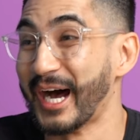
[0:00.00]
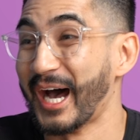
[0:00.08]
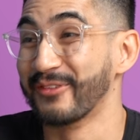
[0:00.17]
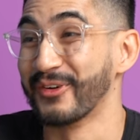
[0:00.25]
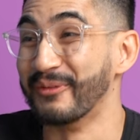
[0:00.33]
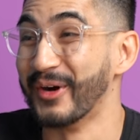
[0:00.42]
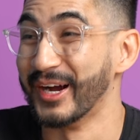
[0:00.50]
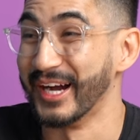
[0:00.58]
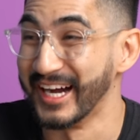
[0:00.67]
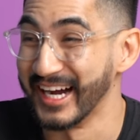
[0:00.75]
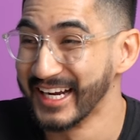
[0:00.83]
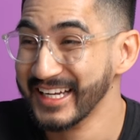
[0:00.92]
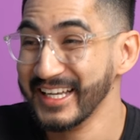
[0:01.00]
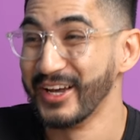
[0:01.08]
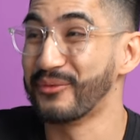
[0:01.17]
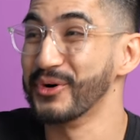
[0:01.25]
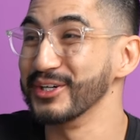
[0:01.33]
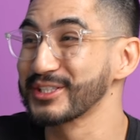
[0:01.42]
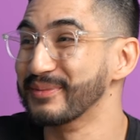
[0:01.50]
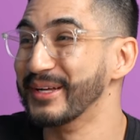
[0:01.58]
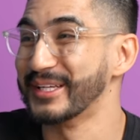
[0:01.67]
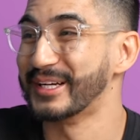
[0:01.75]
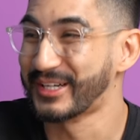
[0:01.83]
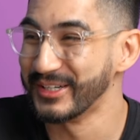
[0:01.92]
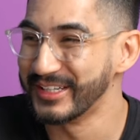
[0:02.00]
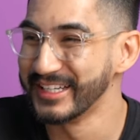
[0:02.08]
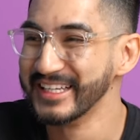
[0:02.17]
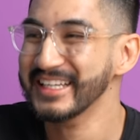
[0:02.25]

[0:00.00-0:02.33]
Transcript: to hide from her. Will Smith included.